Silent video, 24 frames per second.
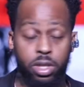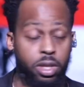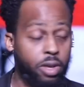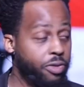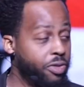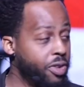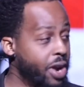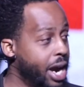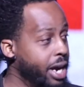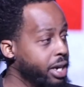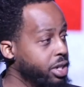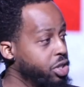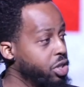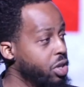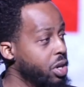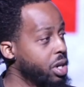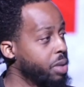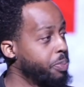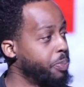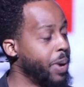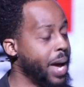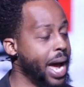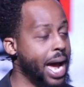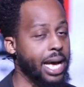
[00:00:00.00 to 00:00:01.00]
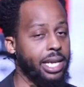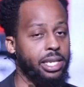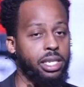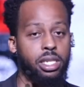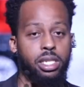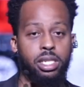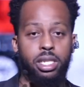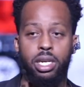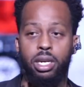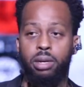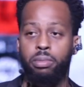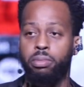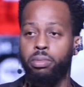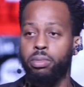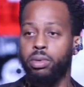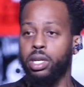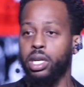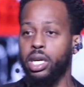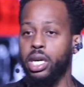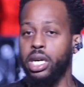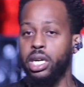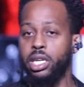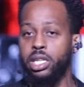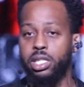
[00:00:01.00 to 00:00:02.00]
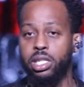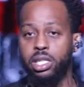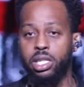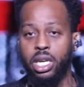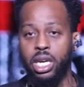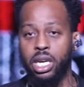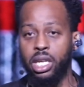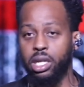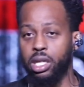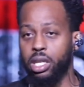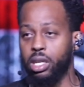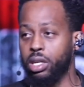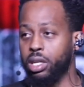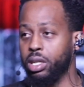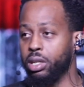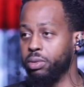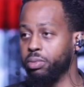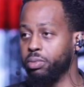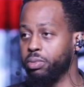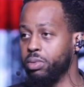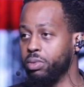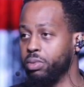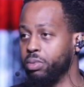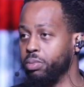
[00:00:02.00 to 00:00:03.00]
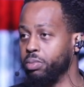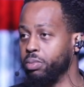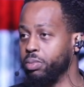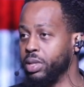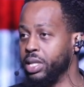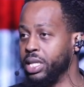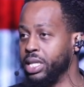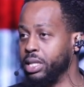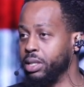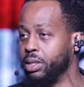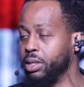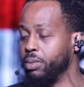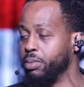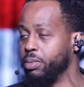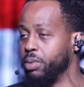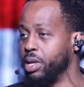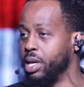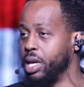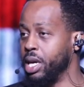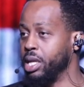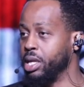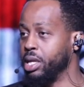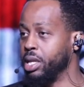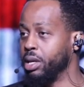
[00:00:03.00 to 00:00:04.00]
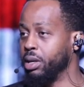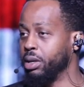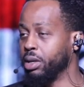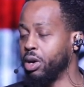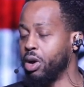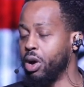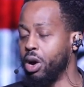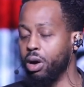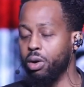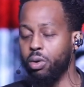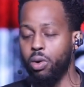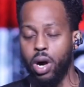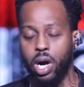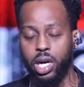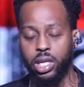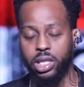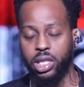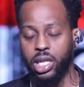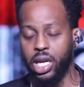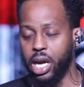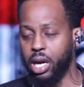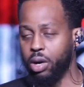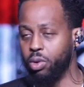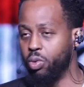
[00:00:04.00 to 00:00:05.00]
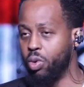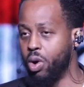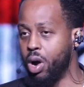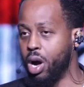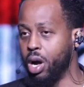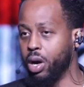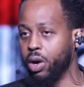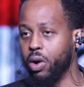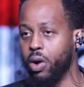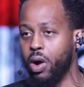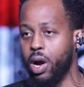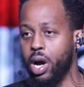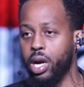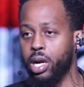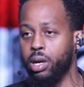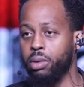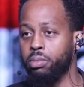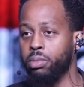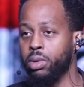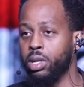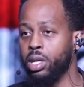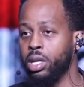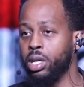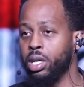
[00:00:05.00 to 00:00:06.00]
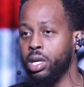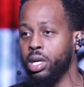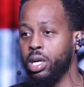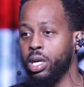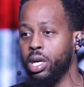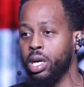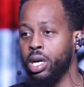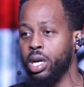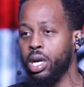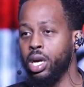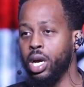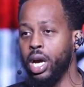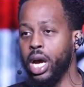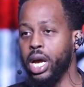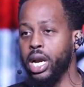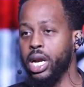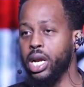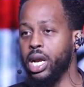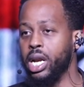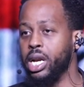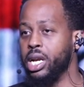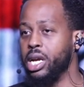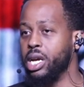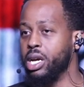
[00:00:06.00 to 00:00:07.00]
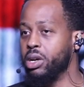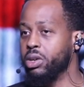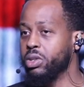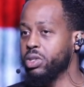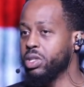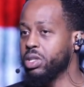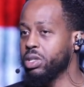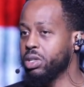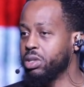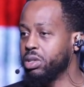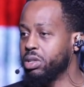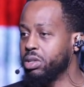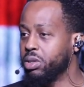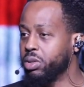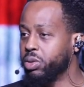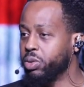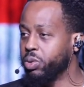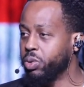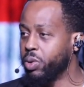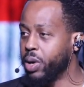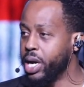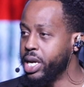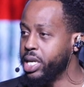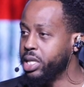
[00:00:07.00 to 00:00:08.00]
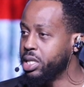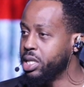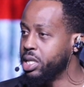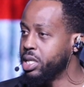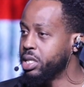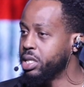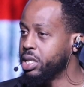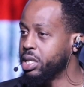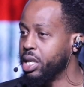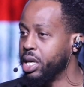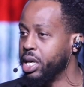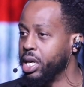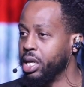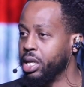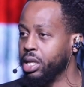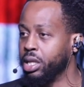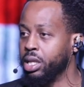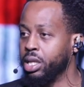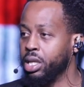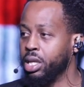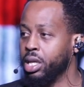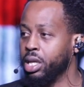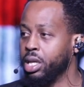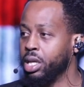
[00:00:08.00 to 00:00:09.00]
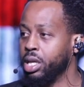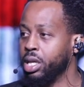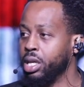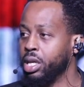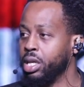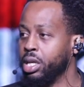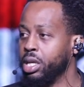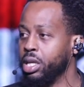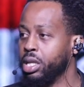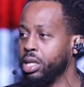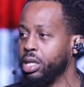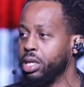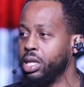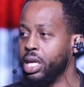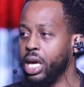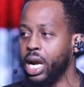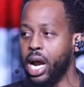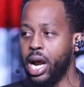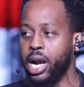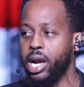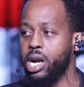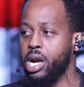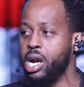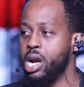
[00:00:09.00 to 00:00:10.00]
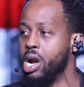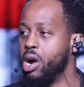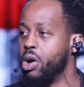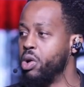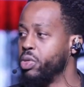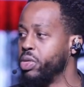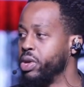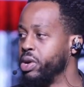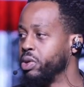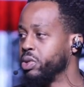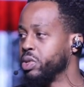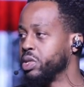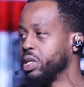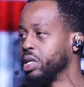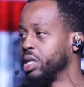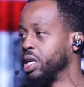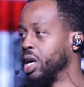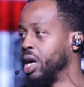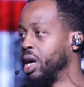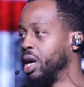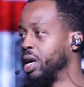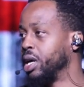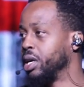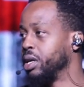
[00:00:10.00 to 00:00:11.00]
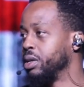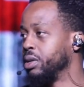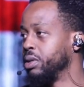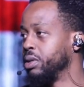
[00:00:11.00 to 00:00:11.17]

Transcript: The fire truck passes him. He's in the in the car wash getting water on him. And, and here's the craziest thing that I know there's a God